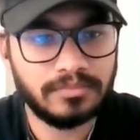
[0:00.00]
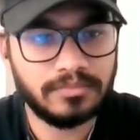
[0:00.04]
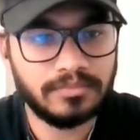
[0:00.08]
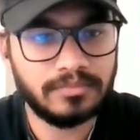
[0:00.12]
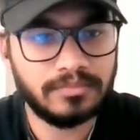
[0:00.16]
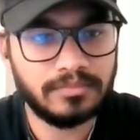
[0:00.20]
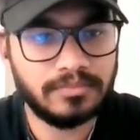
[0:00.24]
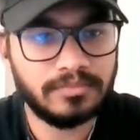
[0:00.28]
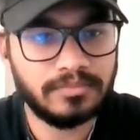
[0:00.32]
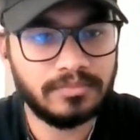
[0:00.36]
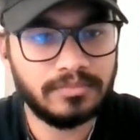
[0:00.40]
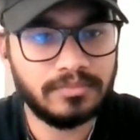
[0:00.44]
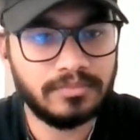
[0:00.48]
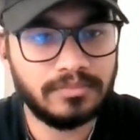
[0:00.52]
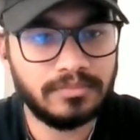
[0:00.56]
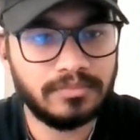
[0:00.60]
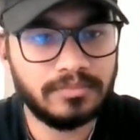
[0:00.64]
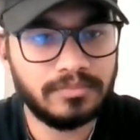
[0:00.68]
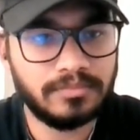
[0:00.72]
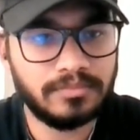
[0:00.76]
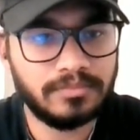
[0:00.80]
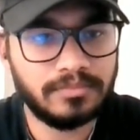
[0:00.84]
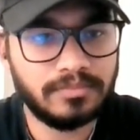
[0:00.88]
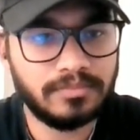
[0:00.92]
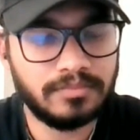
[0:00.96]

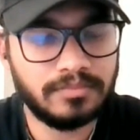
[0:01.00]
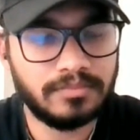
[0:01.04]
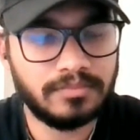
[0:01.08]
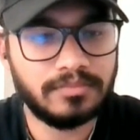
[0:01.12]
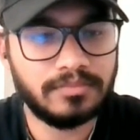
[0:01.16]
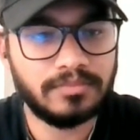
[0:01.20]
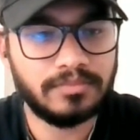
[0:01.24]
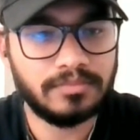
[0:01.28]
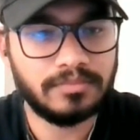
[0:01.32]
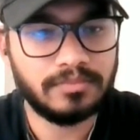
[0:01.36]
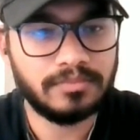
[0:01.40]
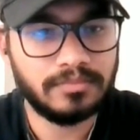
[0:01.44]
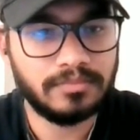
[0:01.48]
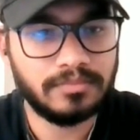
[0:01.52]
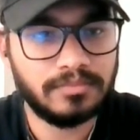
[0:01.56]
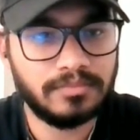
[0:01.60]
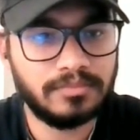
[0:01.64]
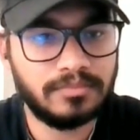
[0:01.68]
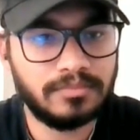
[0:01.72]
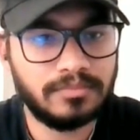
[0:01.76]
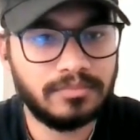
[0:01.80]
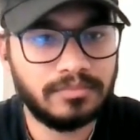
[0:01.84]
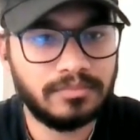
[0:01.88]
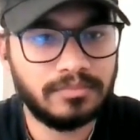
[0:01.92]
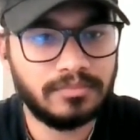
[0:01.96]

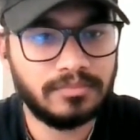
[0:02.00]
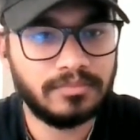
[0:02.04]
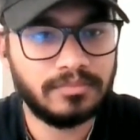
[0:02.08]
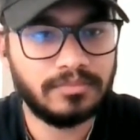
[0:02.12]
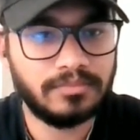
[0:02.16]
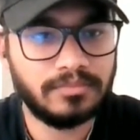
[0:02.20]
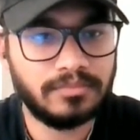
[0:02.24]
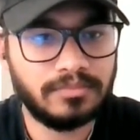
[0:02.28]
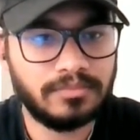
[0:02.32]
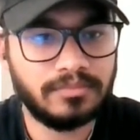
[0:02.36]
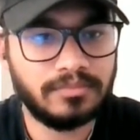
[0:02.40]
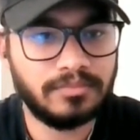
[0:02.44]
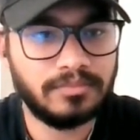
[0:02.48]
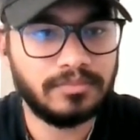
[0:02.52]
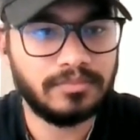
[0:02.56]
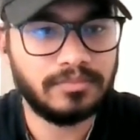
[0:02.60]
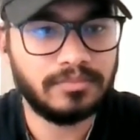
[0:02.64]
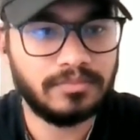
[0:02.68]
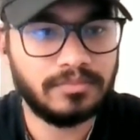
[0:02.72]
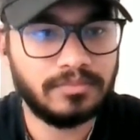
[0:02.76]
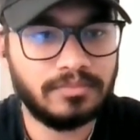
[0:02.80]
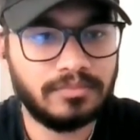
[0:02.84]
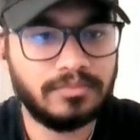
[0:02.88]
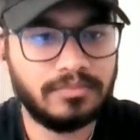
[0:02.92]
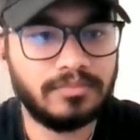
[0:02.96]

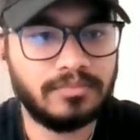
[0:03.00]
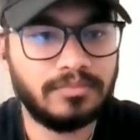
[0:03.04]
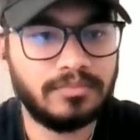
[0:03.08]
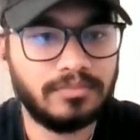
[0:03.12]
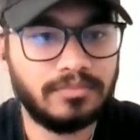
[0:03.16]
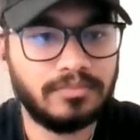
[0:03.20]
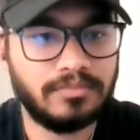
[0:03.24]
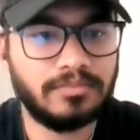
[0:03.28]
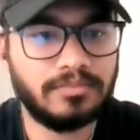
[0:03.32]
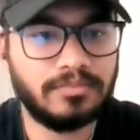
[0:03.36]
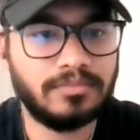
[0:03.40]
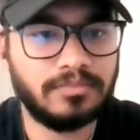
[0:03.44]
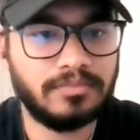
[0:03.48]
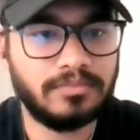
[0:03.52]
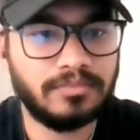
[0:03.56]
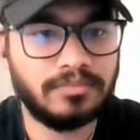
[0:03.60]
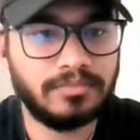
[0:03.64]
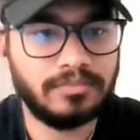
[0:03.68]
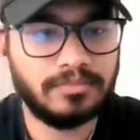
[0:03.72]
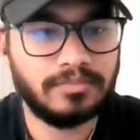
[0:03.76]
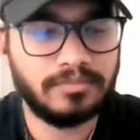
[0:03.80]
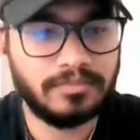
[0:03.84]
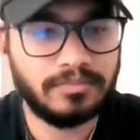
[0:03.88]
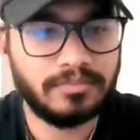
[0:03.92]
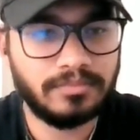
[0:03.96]

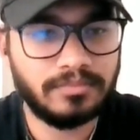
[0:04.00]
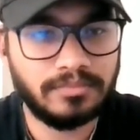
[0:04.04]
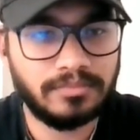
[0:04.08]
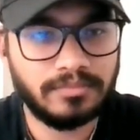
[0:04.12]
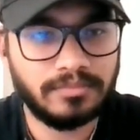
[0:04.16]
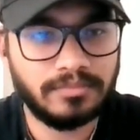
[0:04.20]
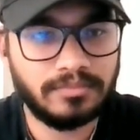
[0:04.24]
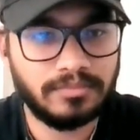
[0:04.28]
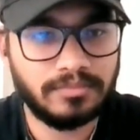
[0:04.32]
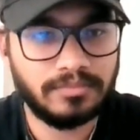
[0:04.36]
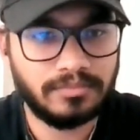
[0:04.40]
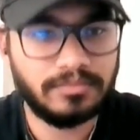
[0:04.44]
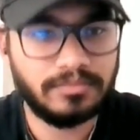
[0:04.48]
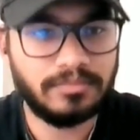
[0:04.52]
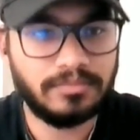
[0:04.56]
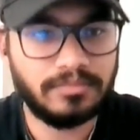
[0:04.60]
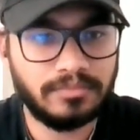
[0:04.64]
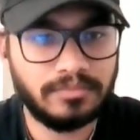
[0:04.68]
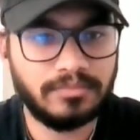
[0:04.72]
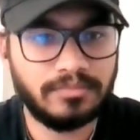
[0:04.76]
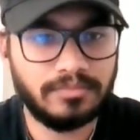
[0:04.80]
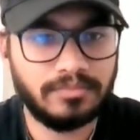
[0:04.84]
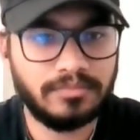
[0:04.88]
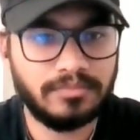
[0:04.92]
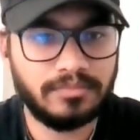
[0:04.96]

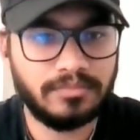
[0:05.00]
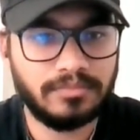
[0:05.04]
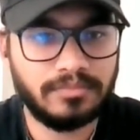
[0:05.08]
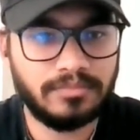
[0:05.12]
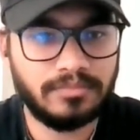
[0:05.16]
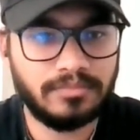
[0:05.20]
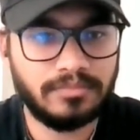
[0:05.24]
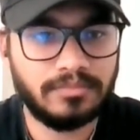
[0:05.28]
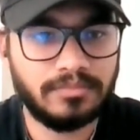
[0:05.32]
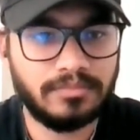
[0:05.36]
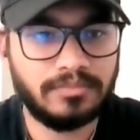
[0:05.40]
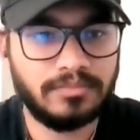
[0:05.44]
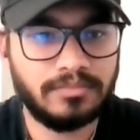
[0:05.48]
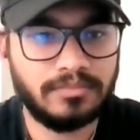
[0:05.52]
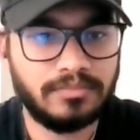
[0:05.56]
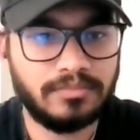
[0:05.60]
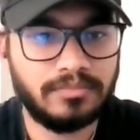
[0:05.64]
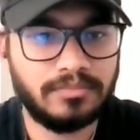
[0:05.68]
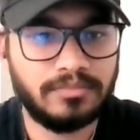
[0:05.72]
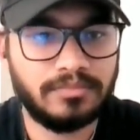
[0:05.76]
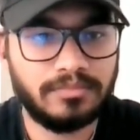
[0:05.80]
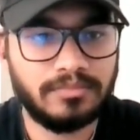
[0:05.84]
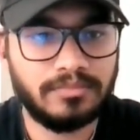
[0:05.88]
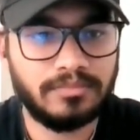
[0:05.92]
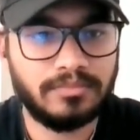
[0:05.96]

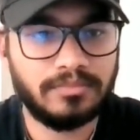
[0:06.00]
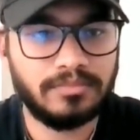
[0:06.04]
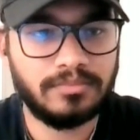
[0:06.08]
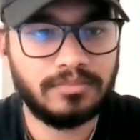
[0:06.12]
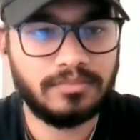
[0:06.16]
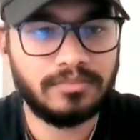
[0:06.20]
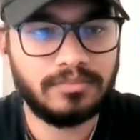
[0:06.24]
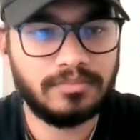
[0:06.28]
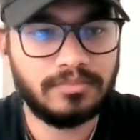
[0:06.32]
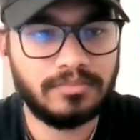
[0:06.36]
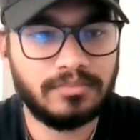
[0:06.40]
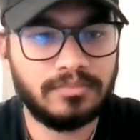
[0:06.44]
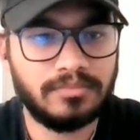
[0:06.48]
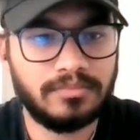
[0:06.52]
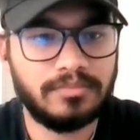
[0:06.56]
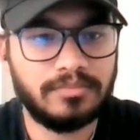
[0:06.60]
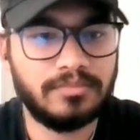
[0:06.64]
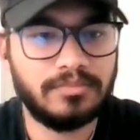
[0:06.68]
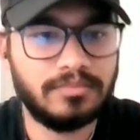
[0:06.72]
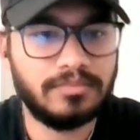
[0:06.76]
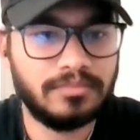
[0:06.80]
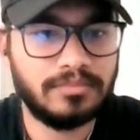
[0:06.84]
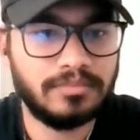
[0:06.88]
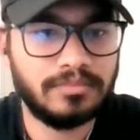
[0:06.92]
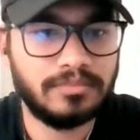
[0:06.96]

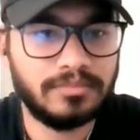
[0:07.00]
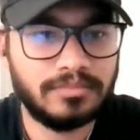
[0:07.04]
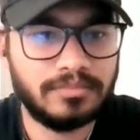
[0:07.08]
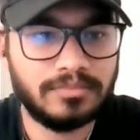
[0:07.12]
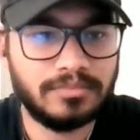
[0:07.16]
(not speaking)